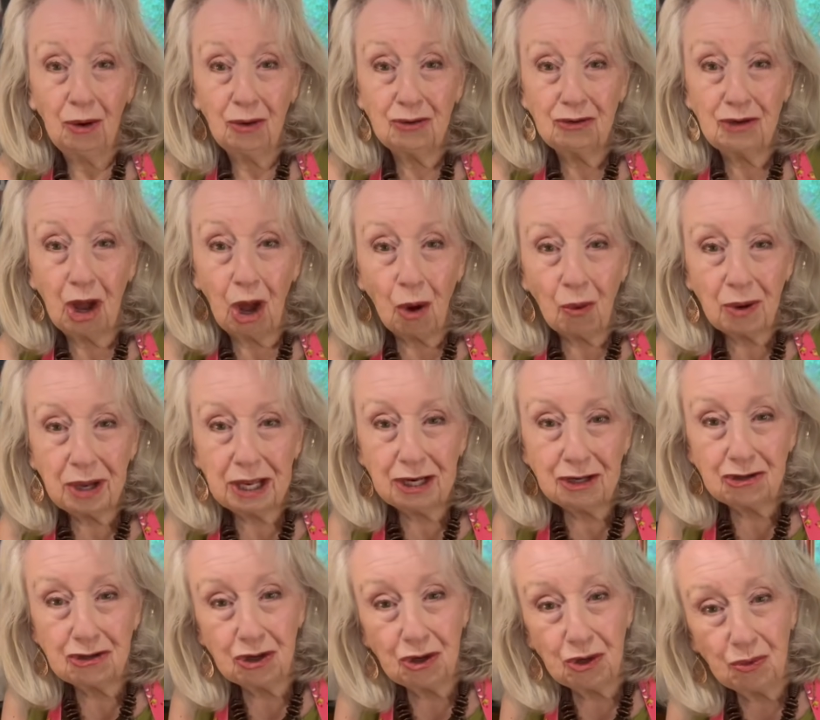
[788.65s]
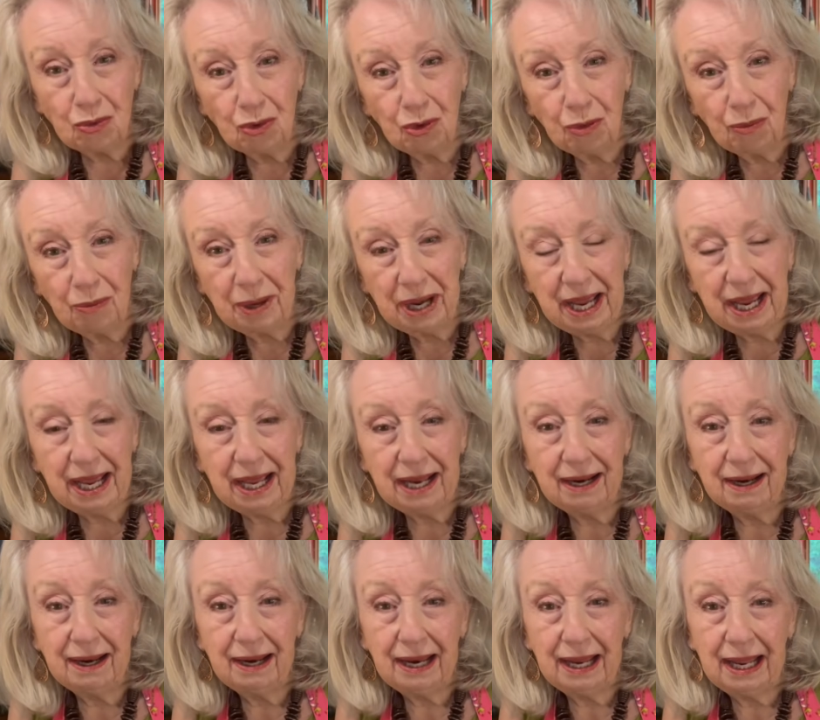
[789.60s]
talking to them
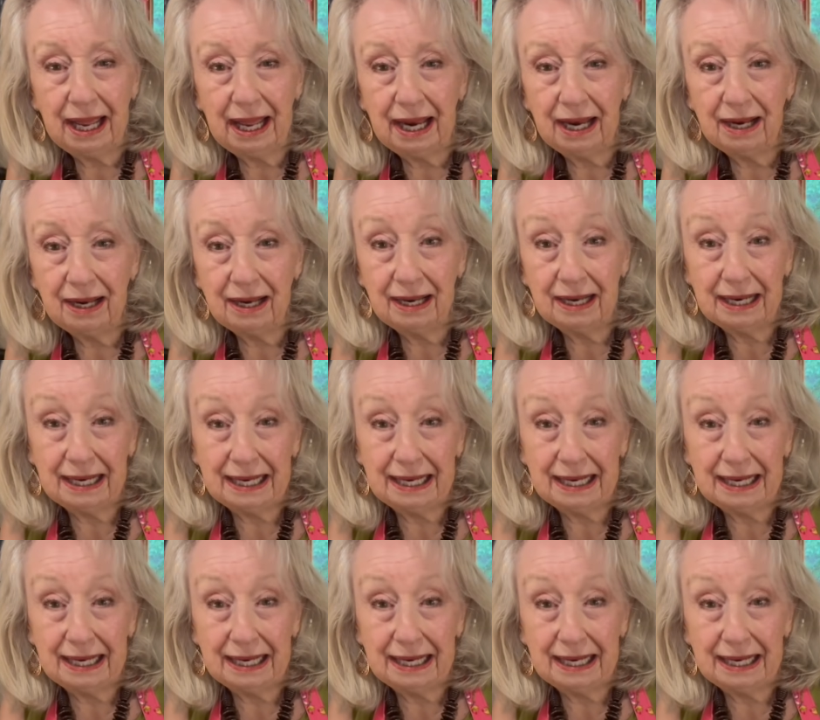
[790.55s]
and